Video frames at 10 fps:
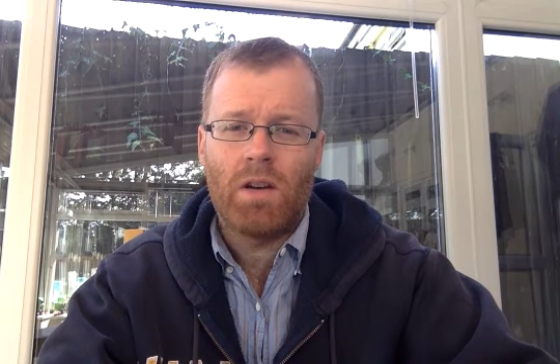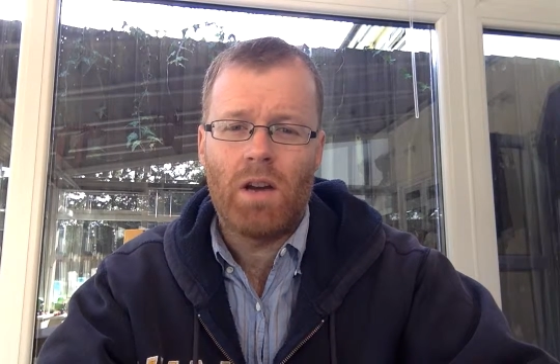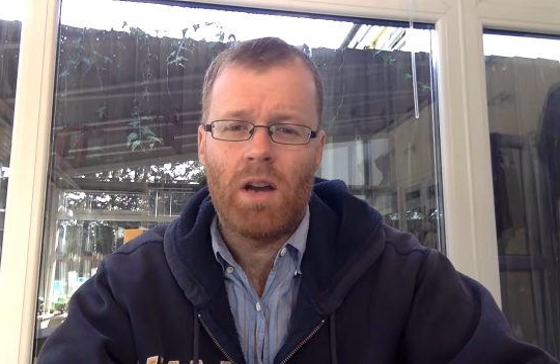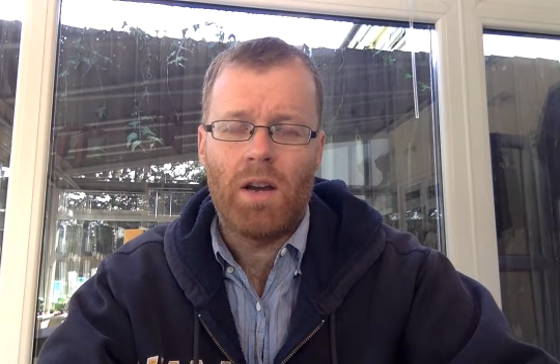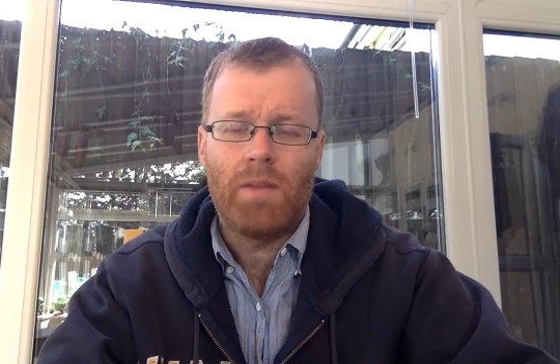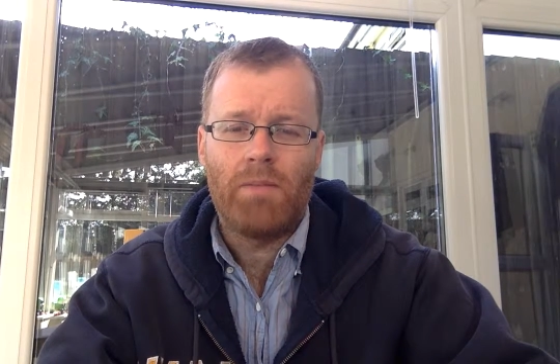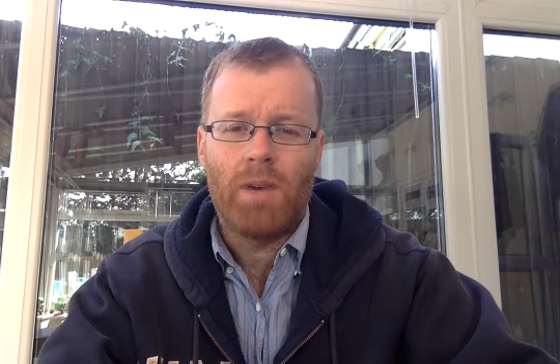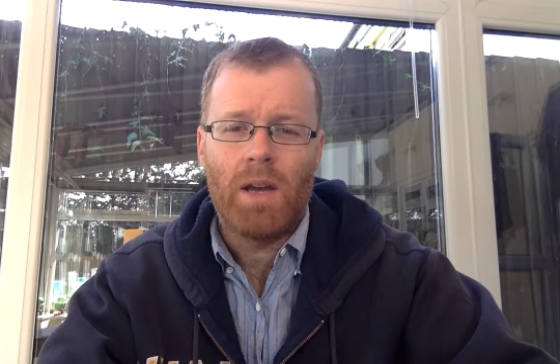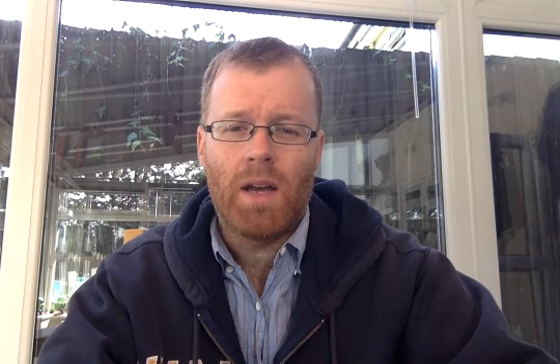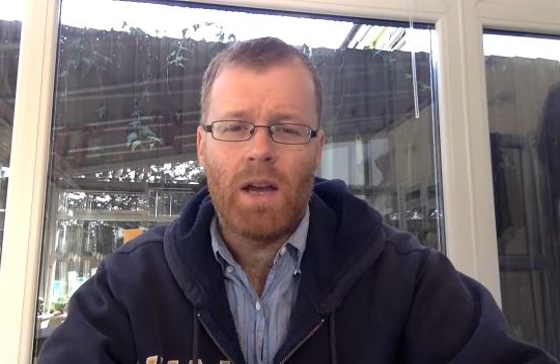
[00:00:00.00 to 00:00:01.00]

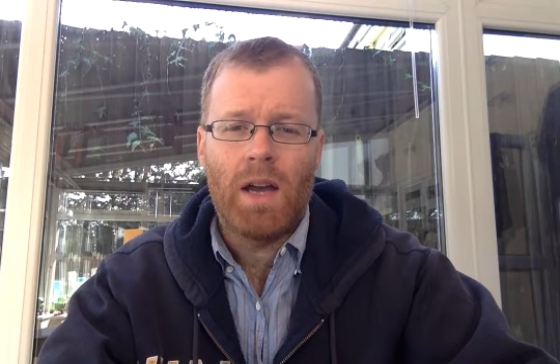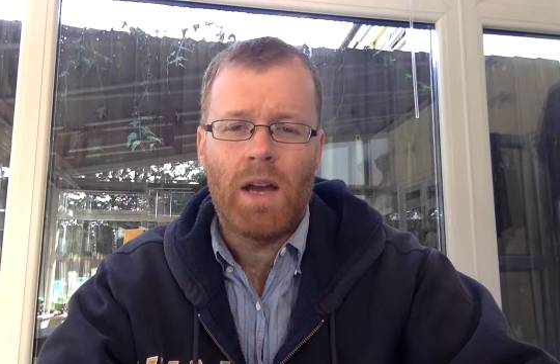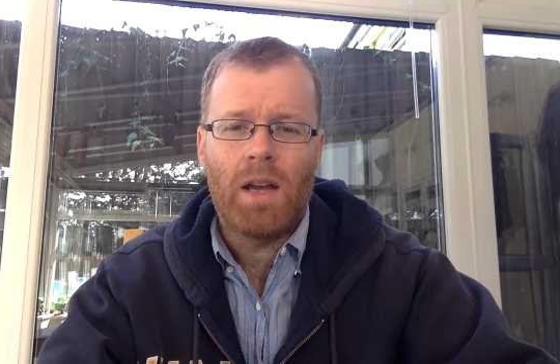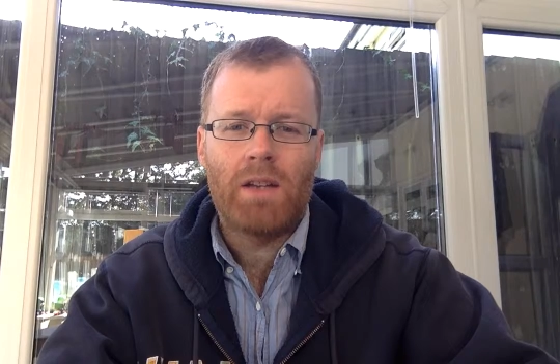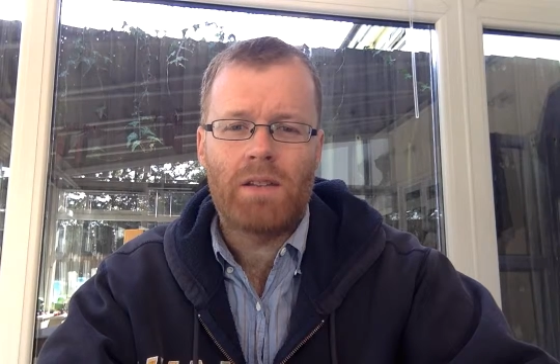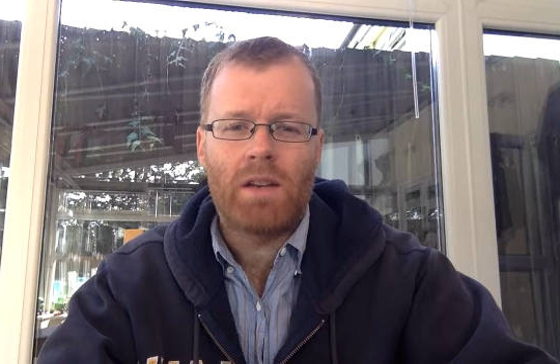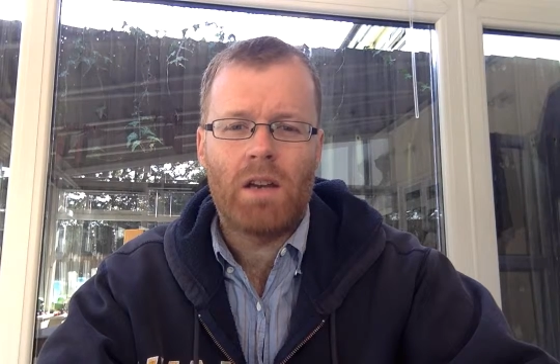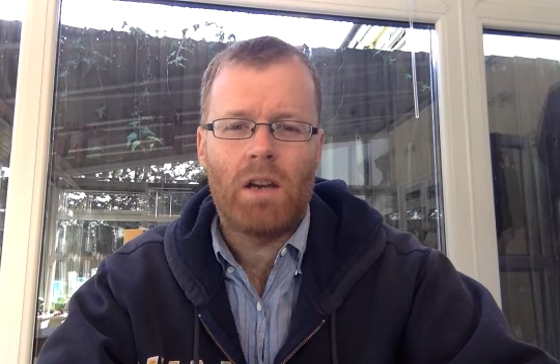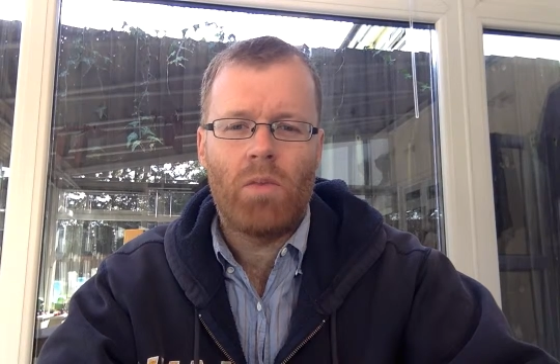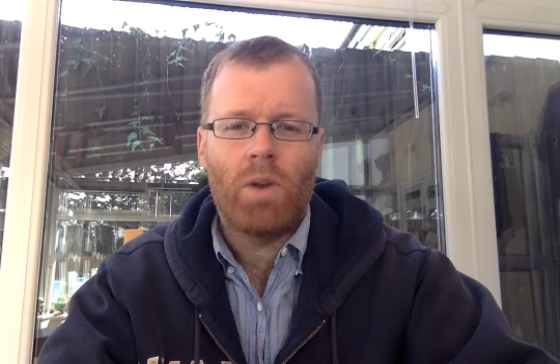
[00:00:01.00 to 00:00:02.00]
and
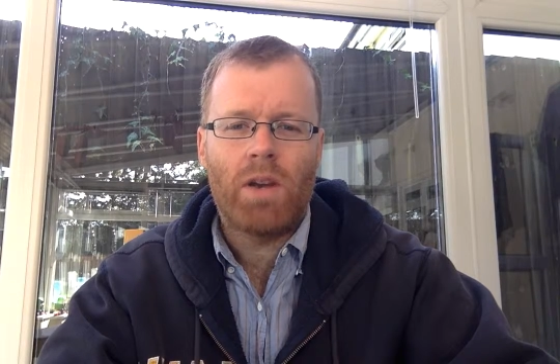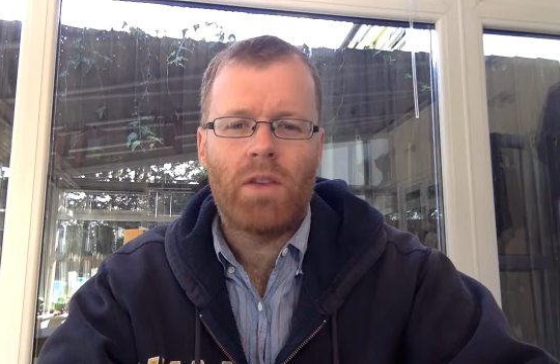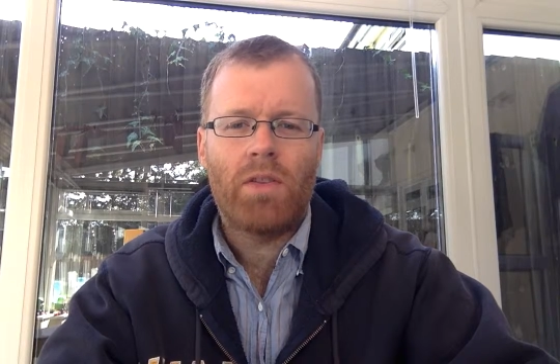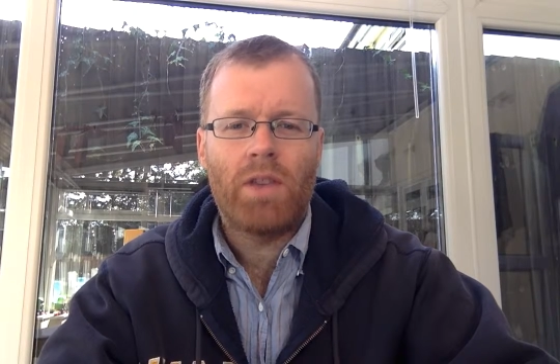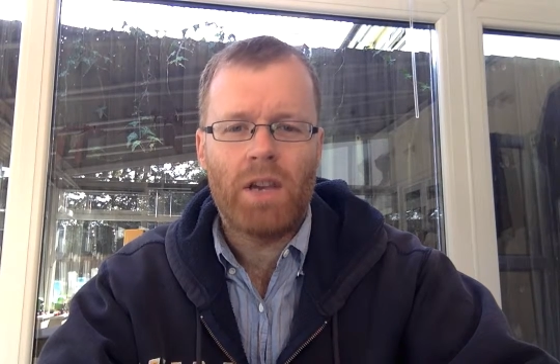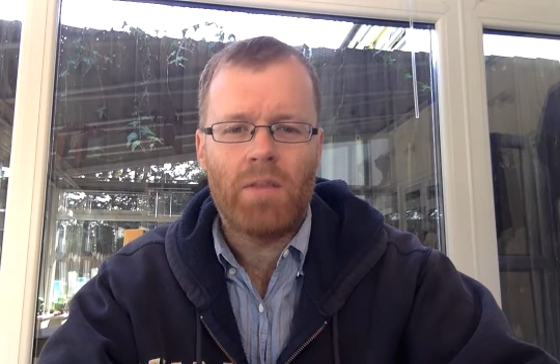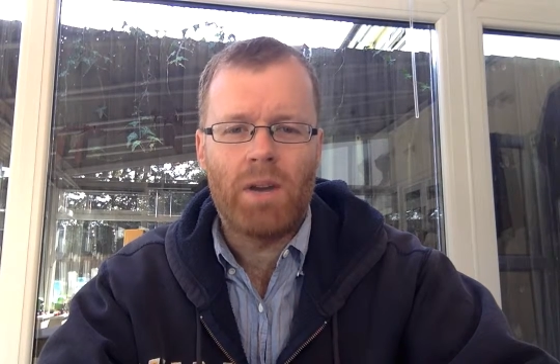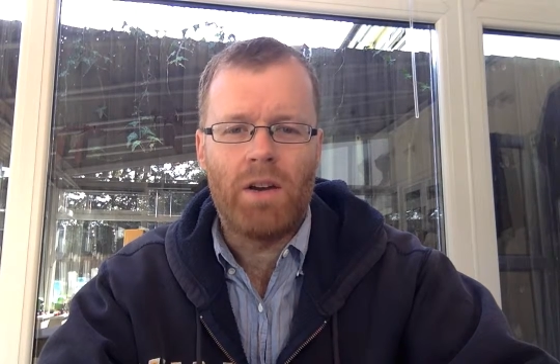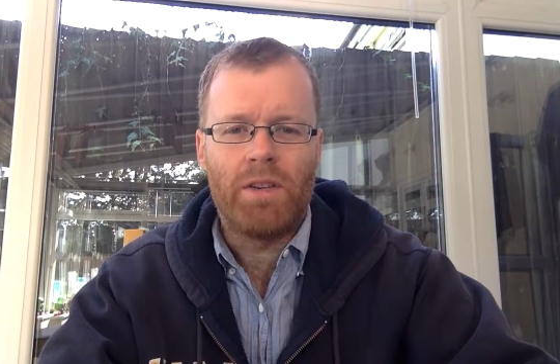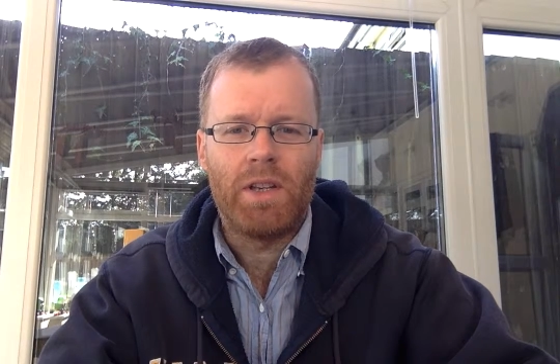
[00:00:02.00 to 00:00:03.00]
a way to think
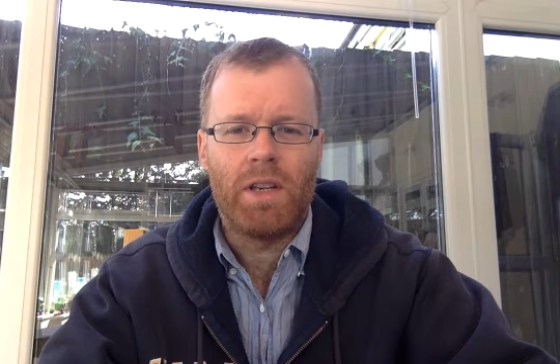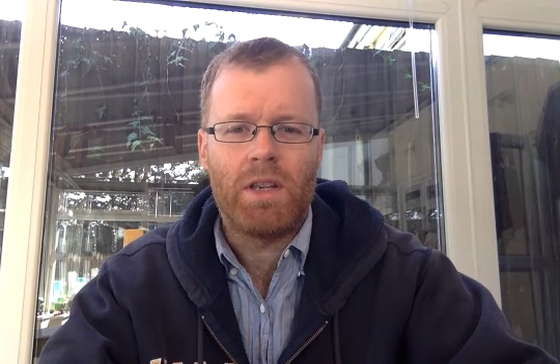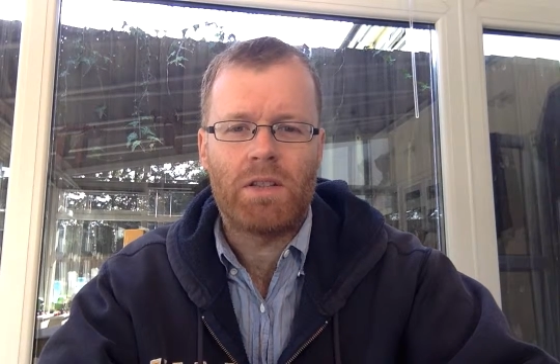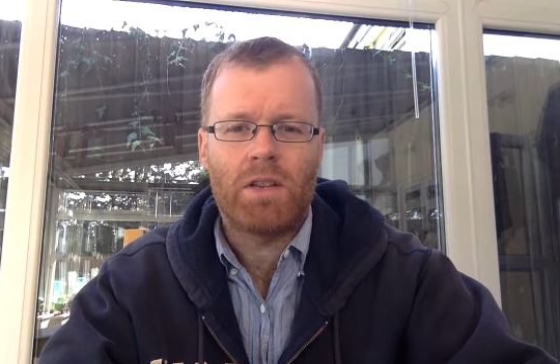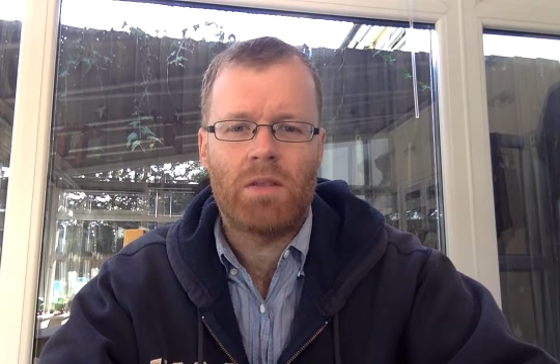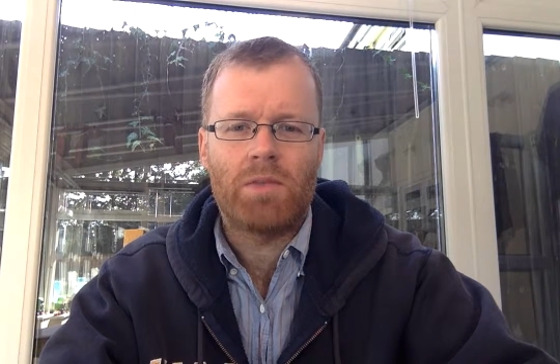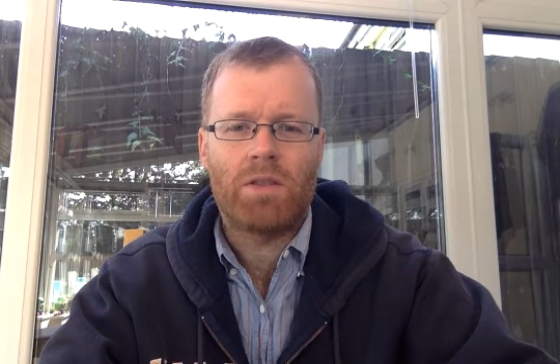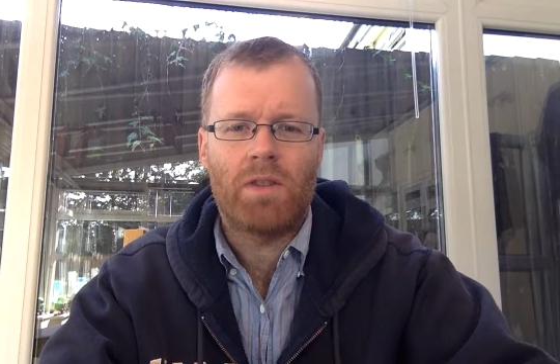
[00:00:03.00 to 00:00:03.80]
about it in terms of